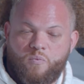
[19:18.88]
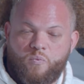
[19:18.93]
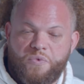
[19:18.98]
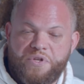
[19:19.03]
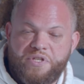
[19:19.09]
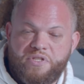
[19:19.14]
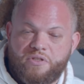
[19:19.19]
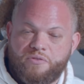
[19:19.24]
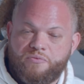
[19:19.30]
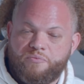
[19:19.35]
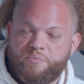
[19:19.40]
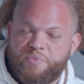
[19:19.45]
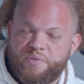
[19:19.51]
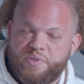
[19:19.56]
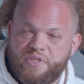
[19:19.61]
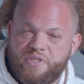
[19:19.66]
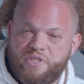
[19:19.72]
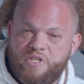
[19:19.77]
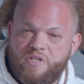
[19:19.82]
we don't
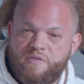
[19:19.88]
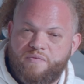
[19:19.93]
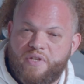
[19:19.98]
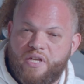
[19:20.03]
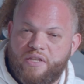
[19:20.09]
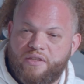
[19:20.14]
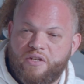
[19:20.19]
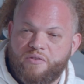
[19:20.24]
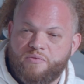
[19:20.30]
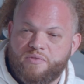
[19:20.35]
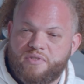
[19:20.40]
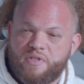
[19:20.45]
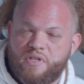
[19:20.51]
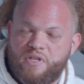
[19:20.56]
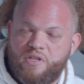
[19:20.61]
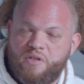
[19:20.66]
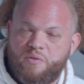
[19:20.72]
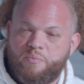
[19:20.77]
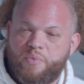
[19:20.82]
believe that there was
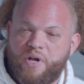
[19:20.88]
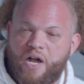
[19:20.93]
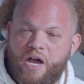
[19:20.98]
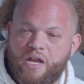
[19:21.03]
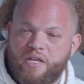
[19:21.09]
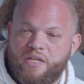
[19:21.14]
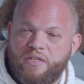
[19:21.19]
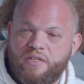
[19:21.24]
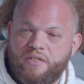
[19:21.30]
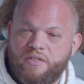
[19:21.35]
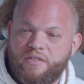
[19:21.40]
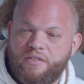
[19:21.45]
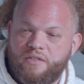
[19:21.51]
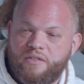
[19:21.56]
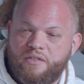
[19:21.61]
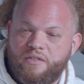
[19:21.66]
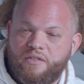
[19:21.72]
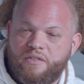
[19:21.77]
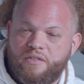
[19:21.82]
anybody
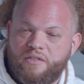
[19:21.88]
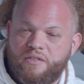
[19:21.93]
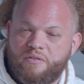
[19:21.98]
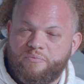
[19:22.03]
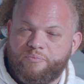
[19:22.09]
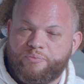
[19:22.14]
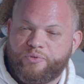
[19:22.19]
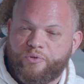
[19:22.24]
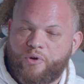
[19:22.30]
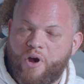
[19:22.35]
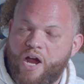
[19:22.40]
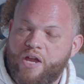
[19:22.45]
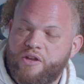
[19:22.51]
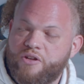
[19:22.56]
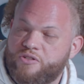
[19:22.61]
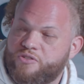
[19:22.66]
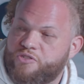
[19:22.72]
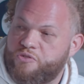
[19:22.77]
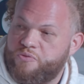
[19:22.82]

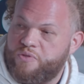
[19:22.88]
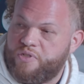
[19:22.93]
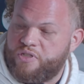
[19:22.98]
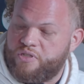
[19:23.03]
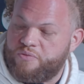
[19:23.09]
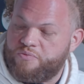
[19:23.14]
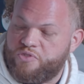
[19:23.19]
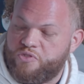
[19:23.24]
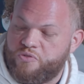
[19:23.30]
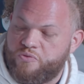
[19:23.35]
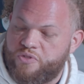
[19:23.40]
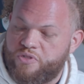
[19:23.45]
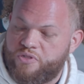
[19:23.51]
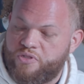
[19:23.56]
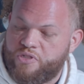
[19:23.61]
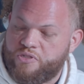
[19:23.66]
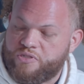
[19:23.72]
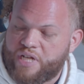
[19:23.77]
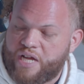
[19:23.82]
prior to him
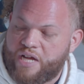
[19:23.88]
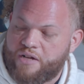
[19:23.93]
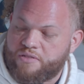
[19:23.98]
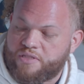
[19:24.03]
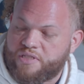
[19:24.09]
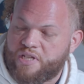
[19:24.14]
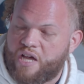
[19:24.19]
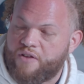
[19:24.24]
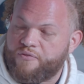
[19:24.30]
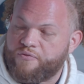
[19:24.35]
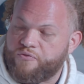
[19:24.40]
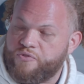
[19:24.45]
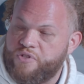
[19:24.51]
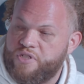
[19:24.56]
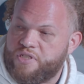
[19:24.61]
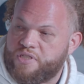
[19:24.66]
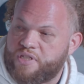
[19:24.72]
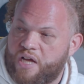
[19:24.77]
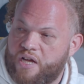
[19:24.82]
doing those outside
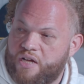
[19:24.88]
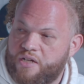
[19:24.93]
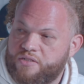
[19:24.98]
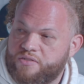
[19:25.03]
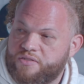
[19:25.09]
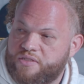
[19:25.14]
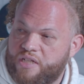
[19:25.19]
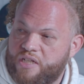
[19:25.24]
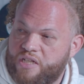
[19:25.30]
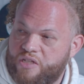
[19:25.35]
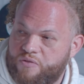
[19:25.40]
freestyles that